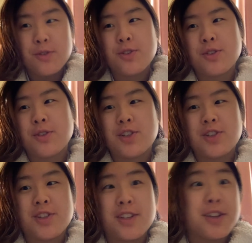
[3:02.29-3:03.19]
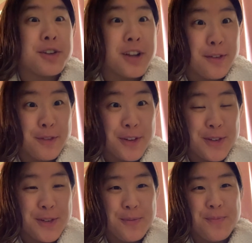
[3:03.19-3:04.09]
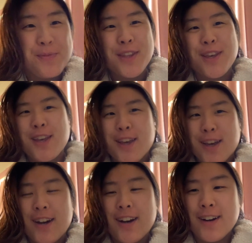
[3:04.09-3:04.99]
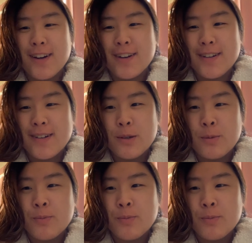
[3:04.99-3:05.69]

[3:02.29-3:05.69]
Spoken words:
so I should say good afternoon. I